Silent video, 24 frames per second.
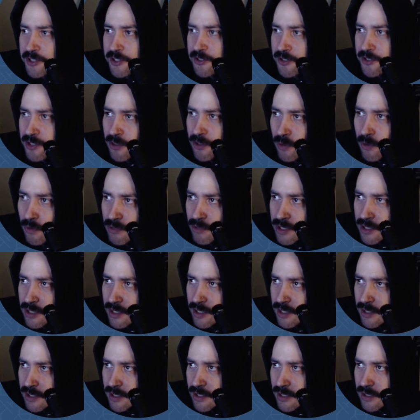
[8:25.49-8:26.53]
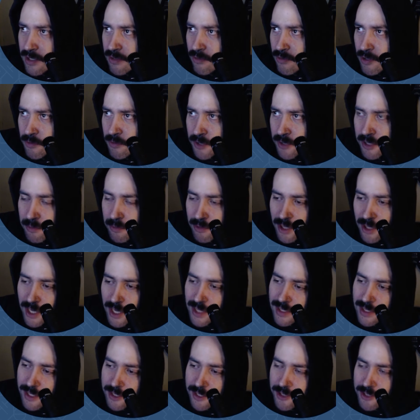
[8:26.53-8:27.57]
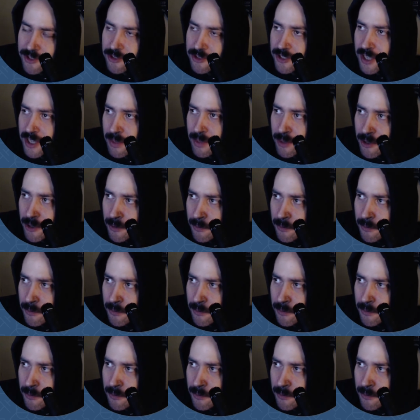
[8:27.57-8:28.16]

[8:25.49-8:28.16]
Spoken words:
to what we did when we applied the initial YAML.